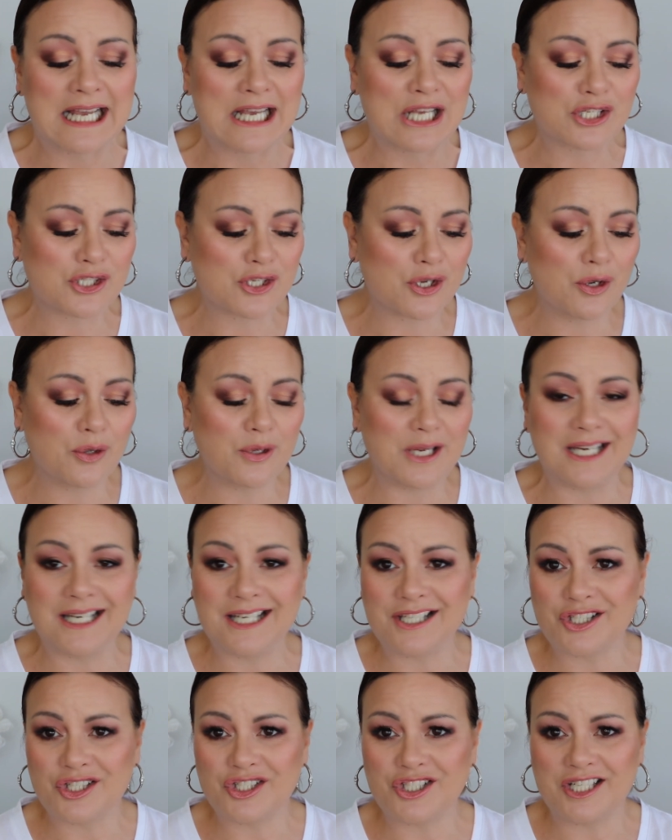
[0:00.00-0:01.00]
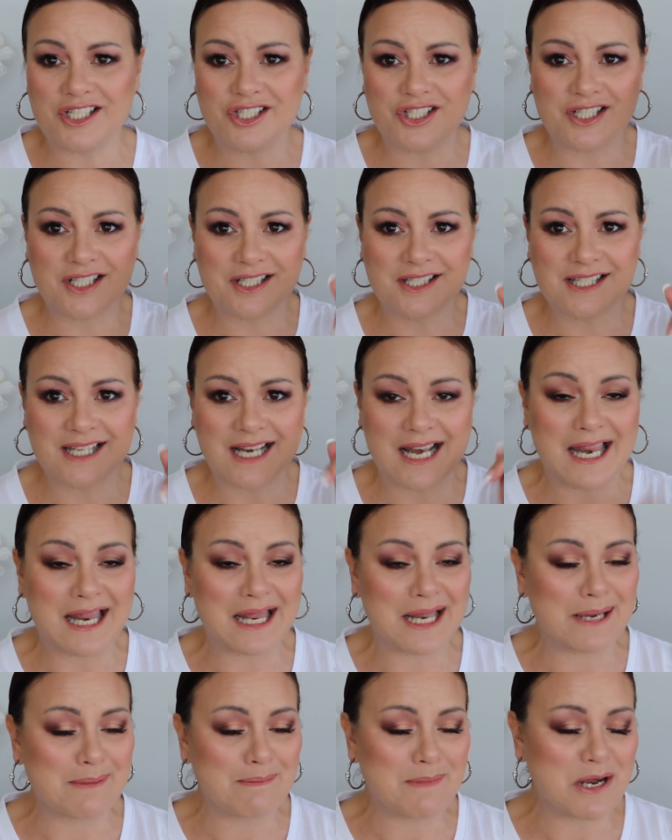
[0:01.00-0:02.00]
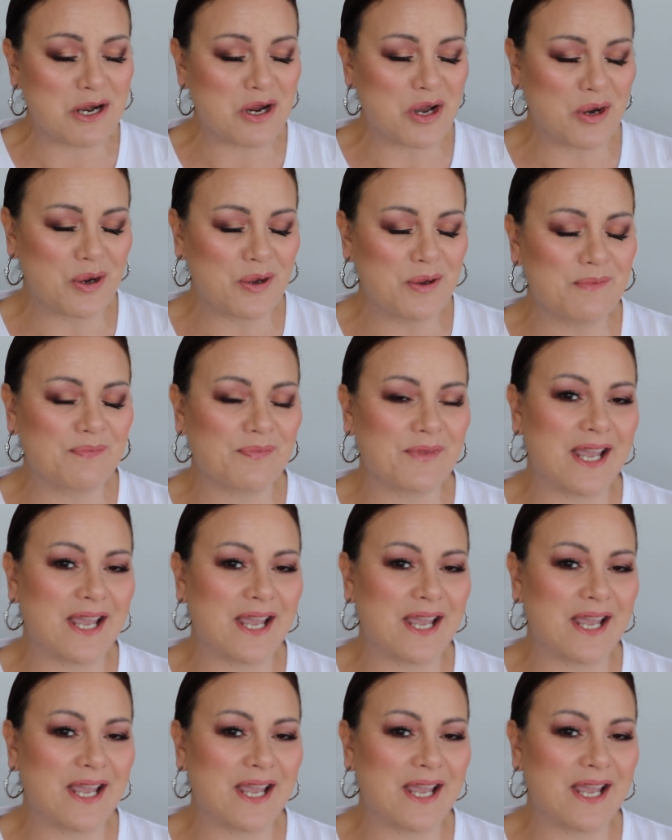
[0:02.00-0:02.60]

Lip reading: So any suggestions, let me know,